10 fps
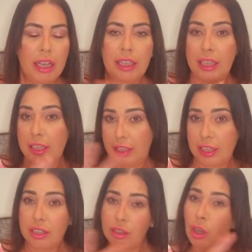
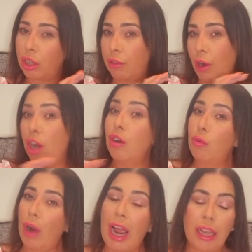There's like a, an
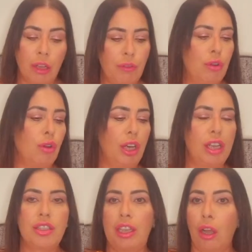array of
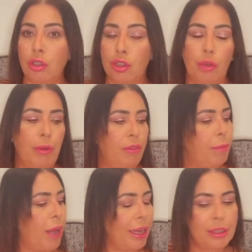colours on some of the
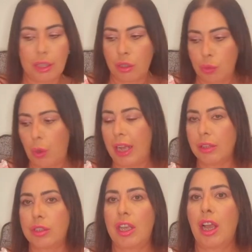bags as
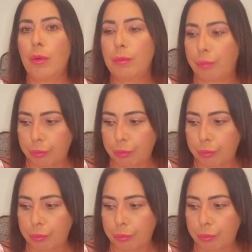well. So